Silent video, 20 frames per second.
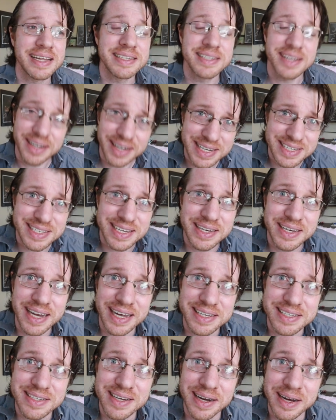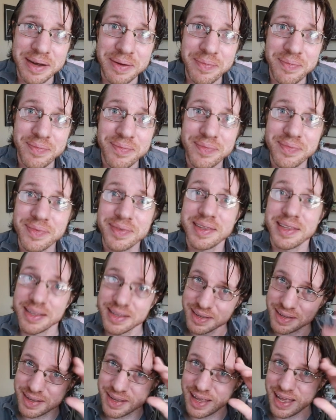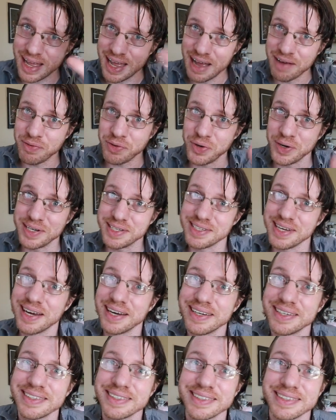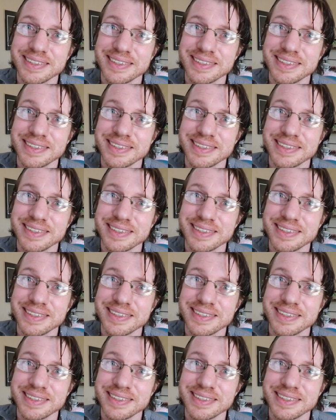Until I see you next time, have a great day.